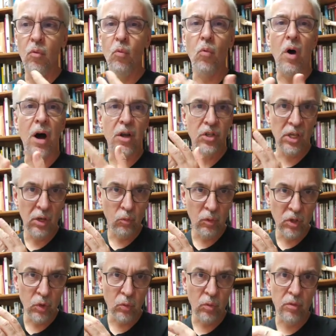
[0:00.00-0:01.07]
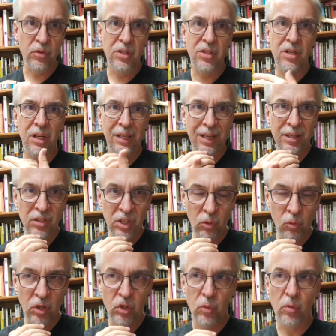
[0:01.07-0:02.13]
washing rituals, these cleansing
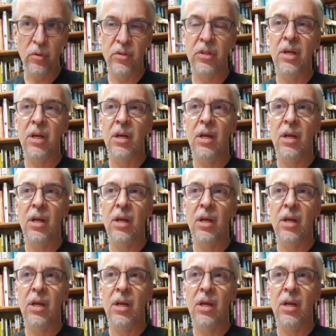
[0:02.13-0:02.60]
rituals,